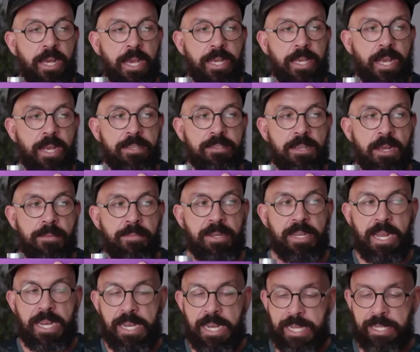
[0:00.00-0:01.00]
Like
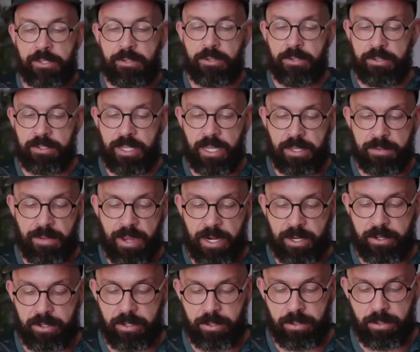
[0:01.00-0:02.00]
example, I like to use that
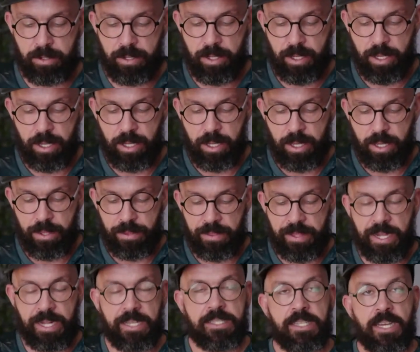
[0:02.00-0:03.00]
Micro
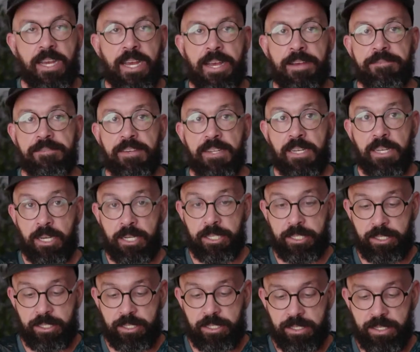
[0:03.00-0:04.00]
Delta F a
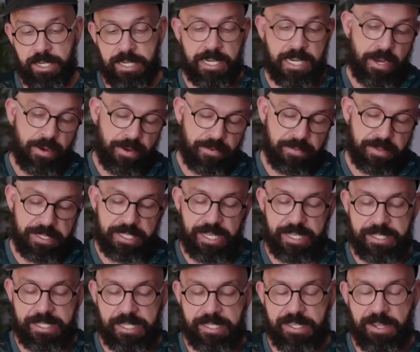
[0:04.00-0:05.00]
lot, and now I've been
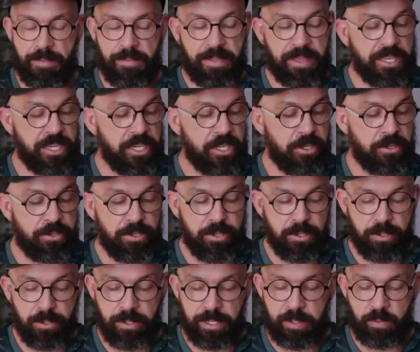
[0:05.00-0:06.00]
testing something new
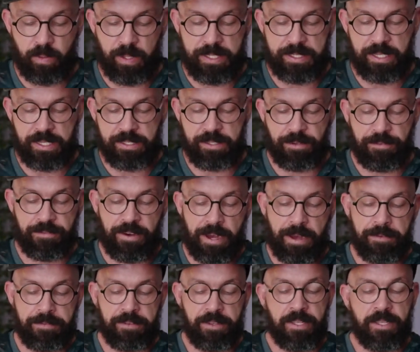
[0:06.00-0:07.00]
too in
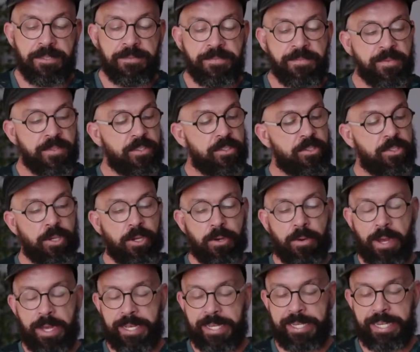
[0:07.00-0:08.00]
165,
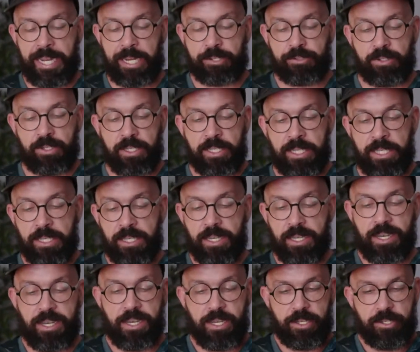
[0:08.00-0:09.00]
so I can actually
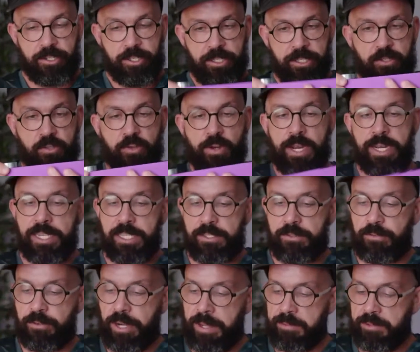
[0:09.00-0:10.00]
just try
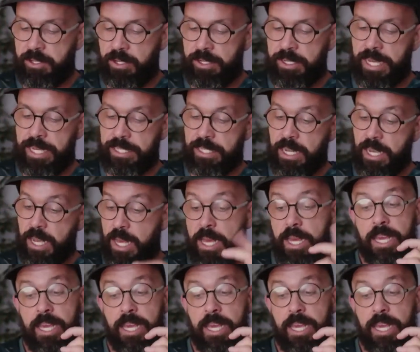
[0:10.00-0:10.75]
these frames on that.